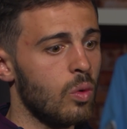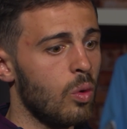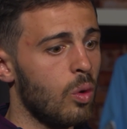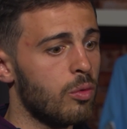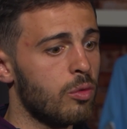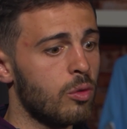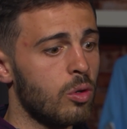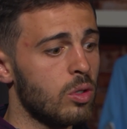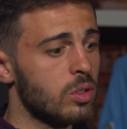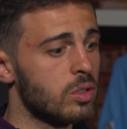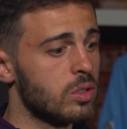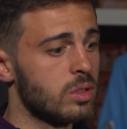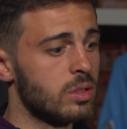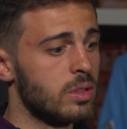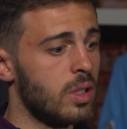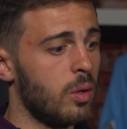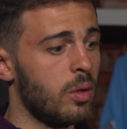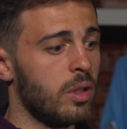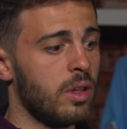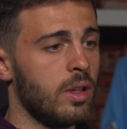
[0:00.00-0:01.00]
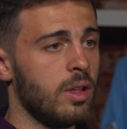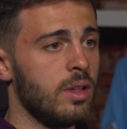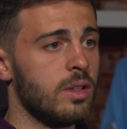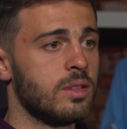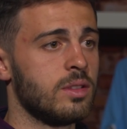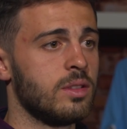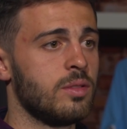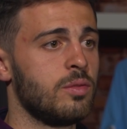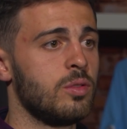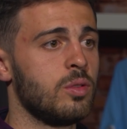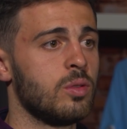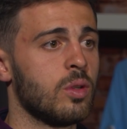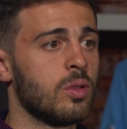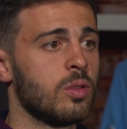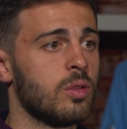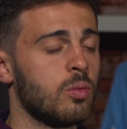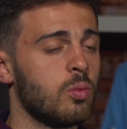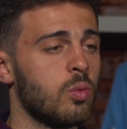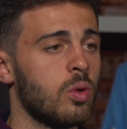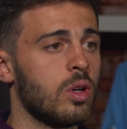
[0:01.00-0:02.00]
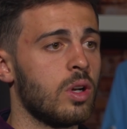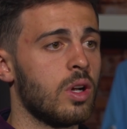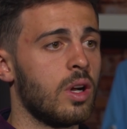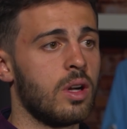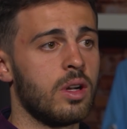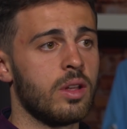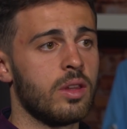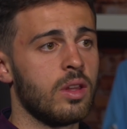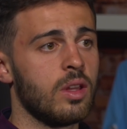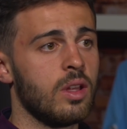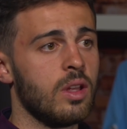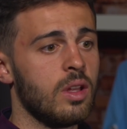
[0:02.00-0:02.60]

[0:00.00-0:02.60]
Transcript: Of course, nowadays, if you don't work hard,